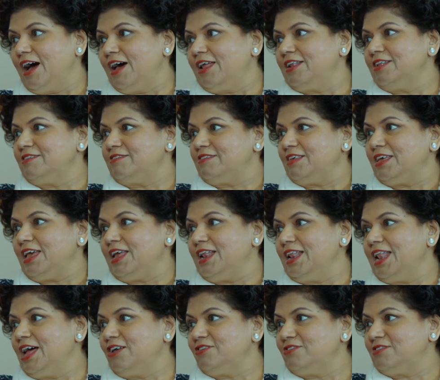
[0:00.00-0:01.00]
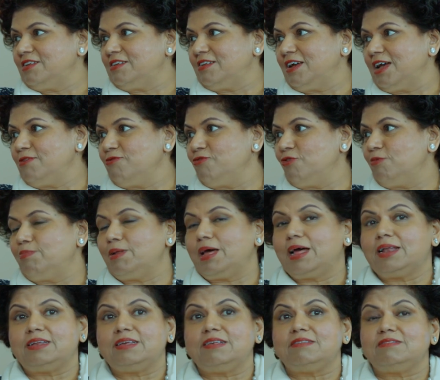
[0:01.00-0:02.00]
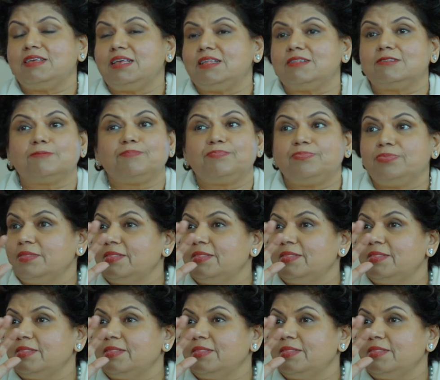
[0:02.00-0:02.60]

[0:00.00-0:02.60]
garden singing, "Now's the time for planting seeds."